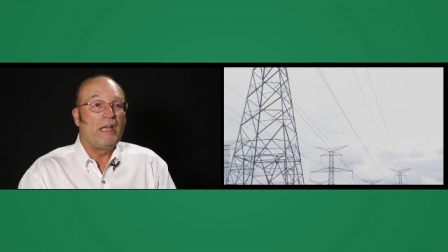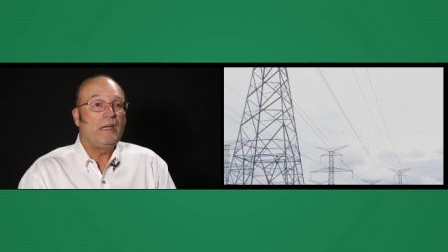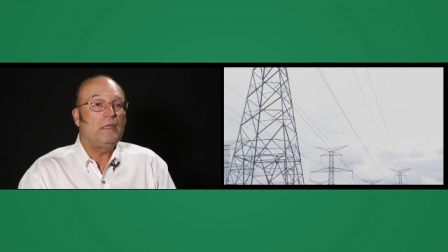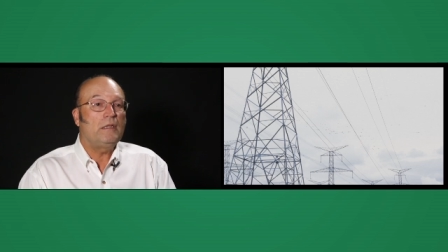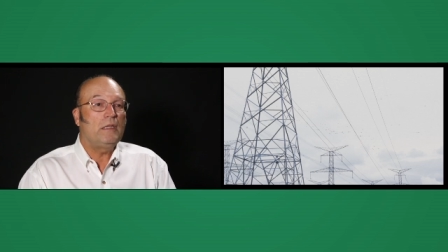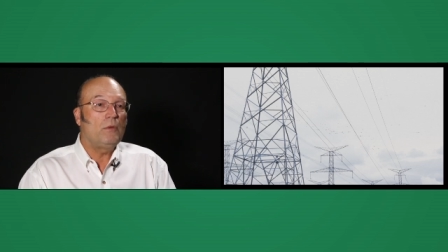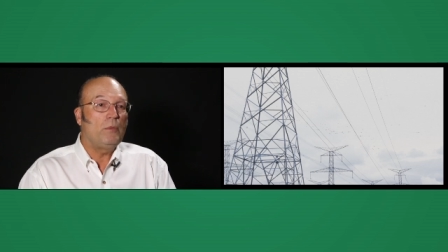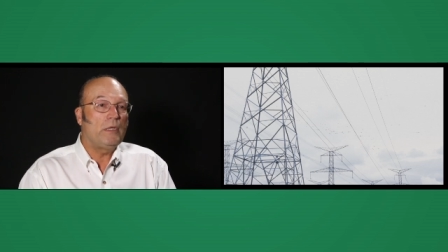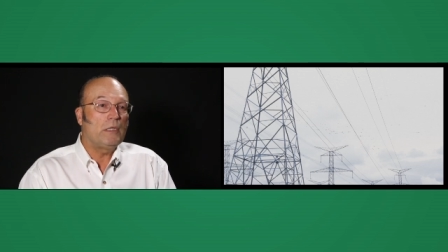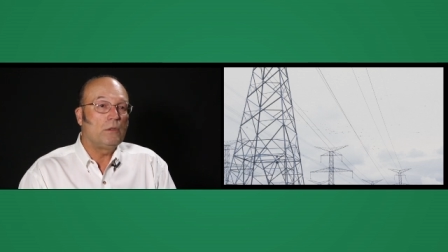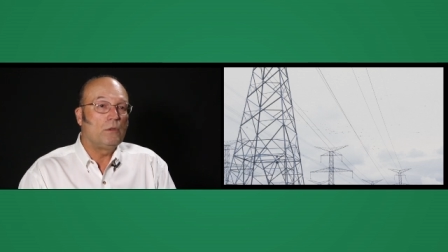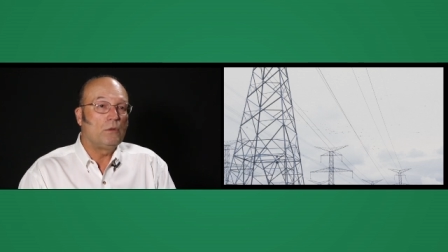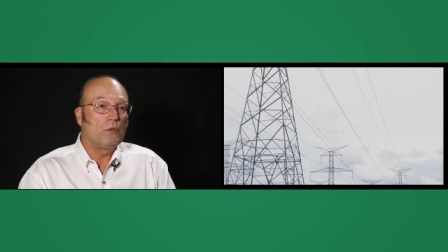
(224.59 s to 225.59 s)
anything we
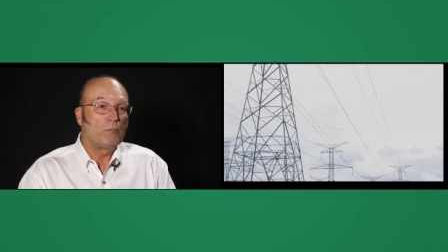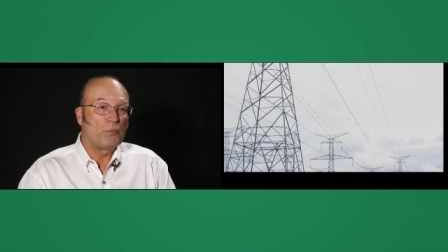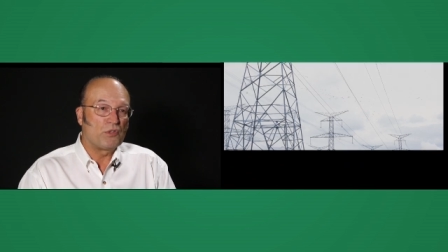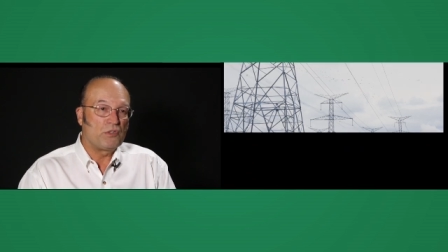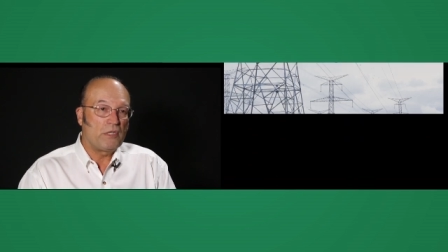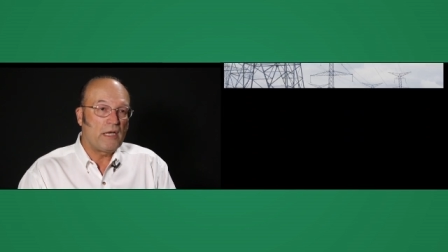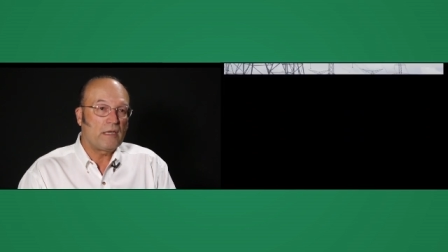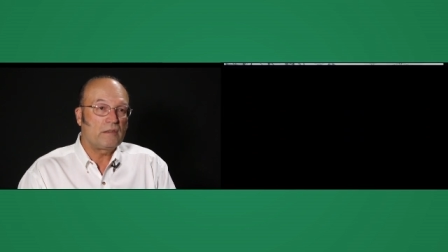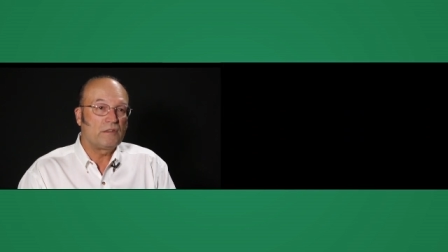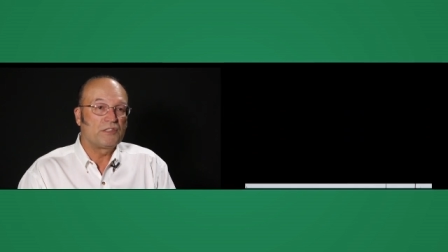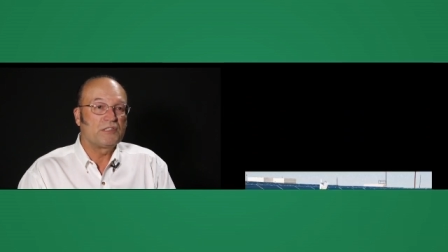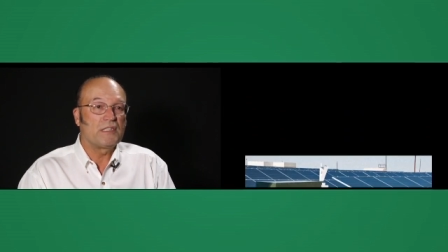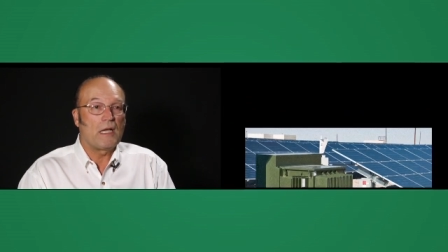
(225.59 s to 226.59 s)
can do to
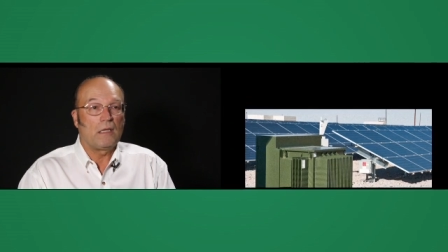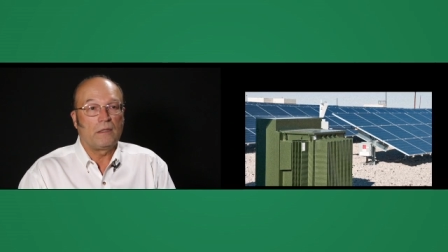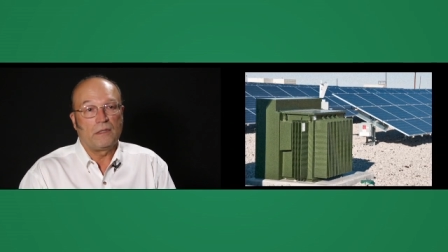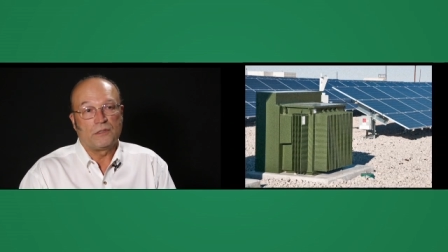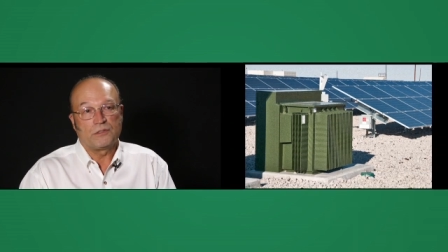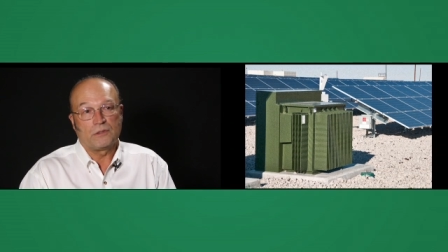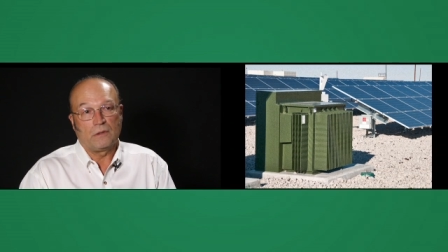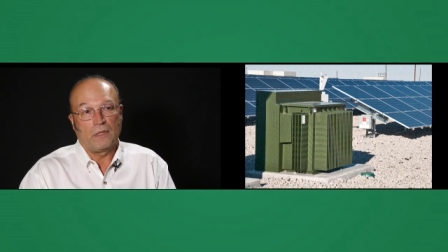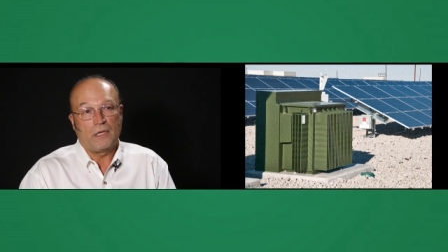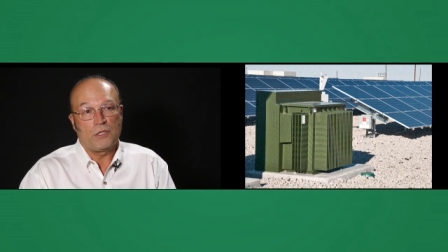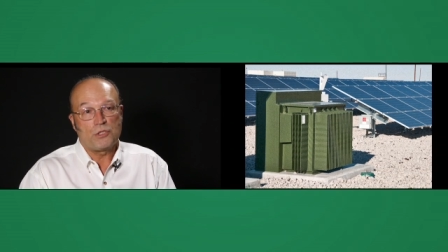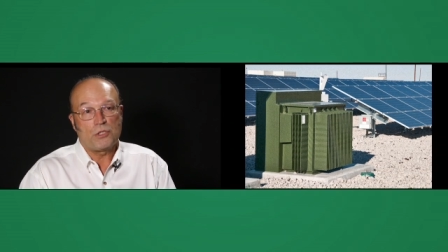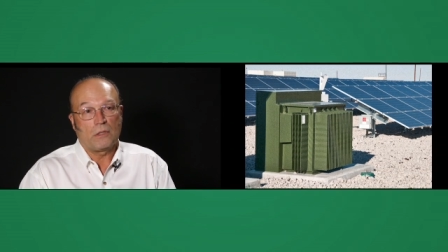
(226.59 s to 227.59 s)
protect the solid
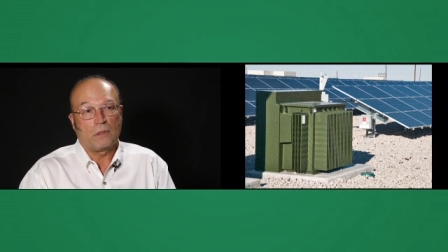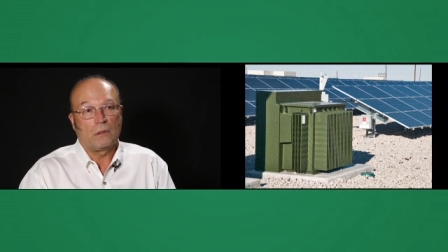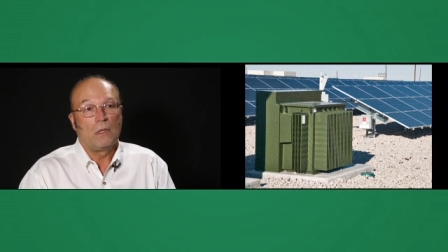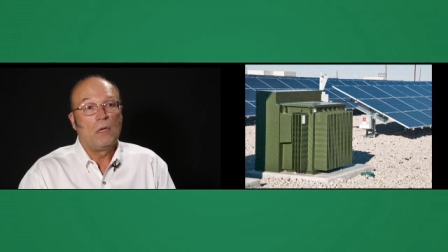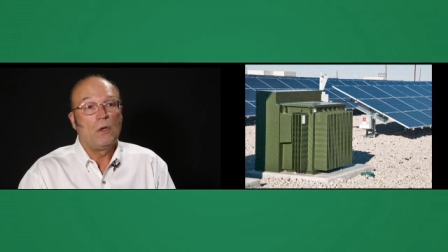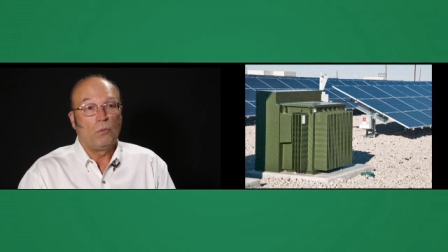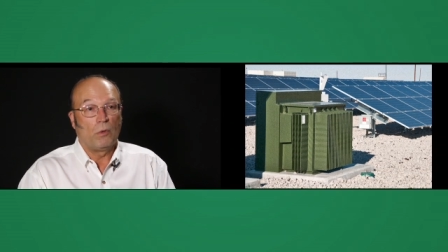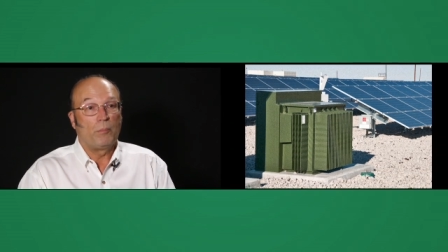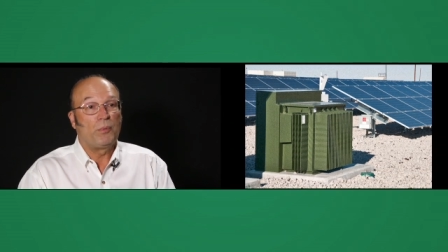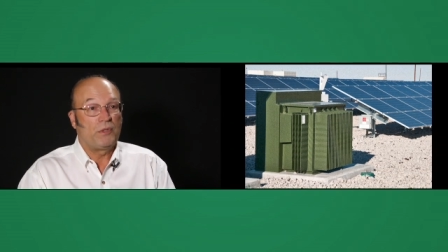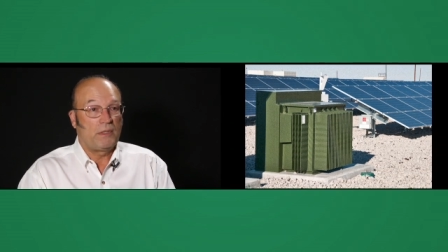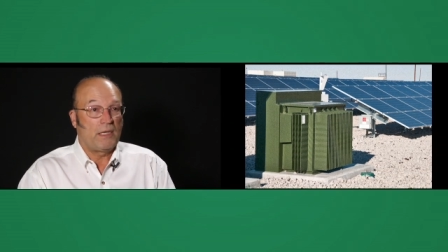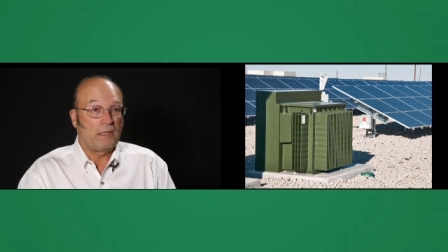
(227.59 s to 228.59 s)
insulation, we're
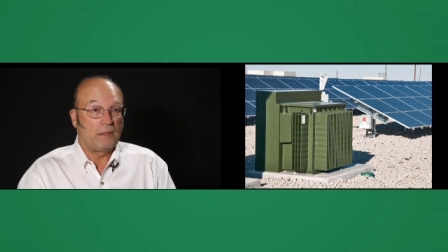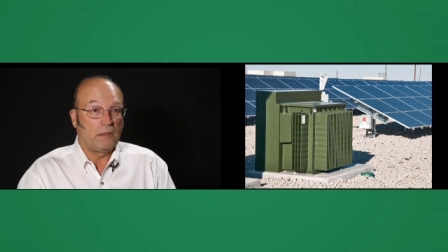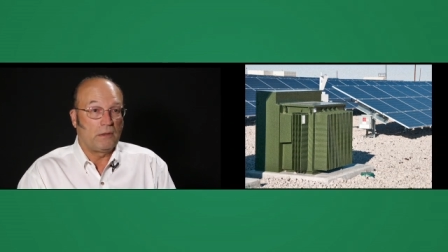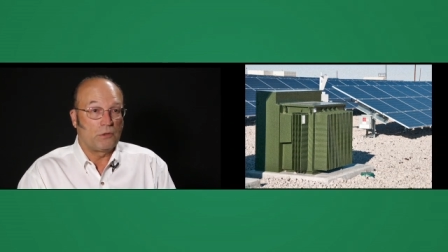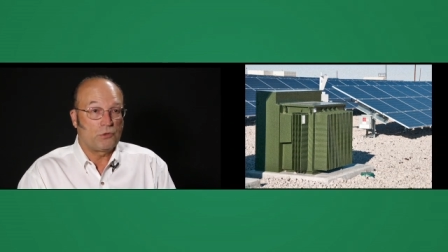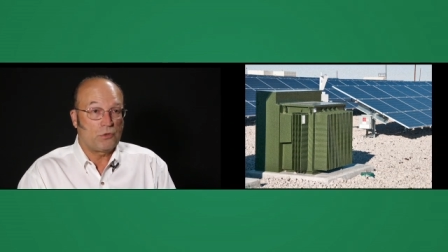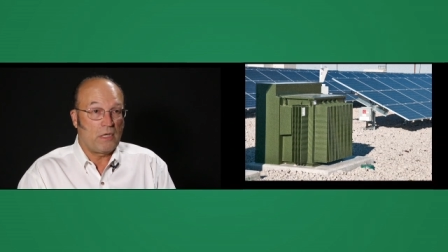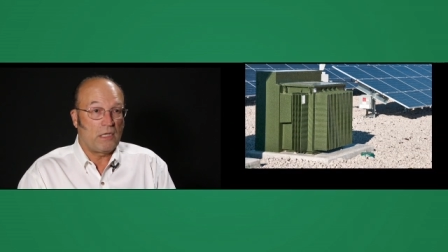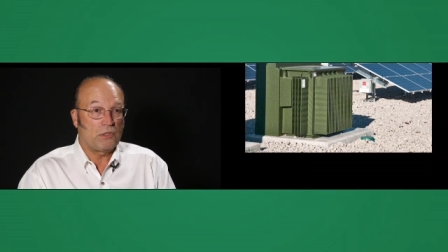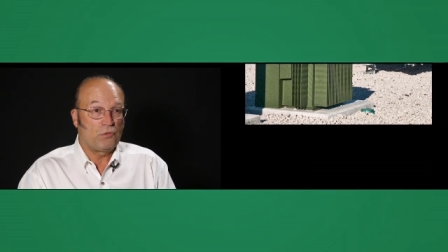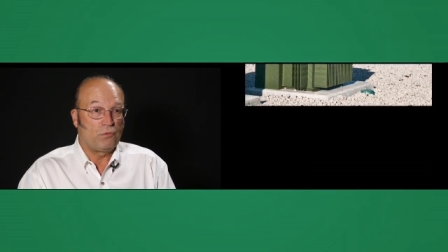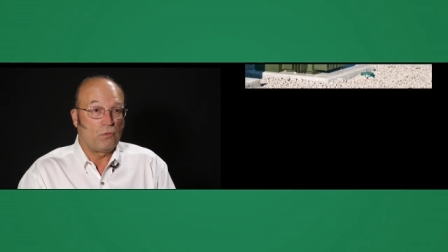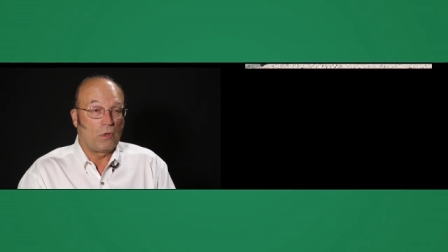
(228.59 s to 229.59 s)
protecting the
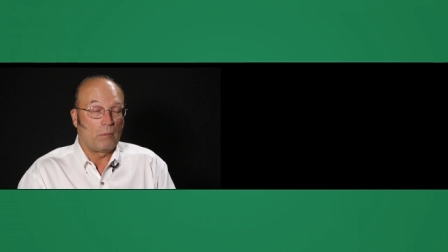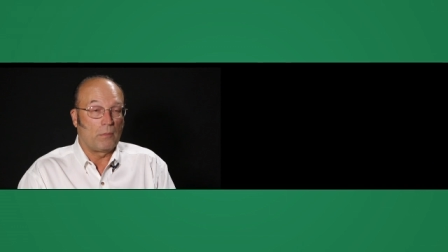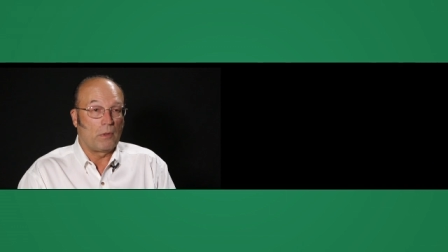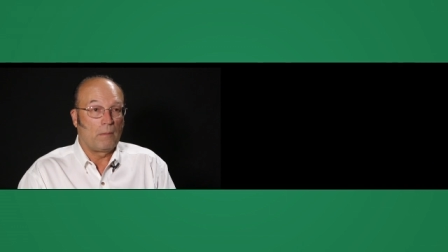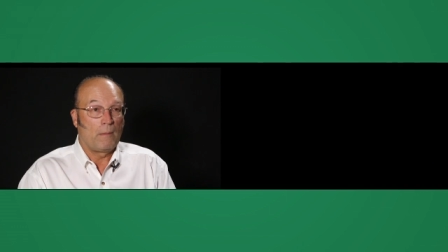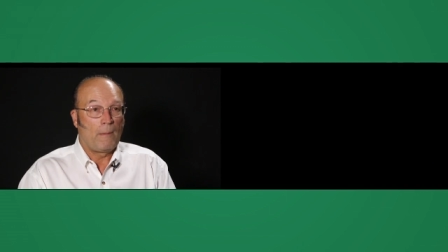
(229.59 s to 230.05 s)
transformer.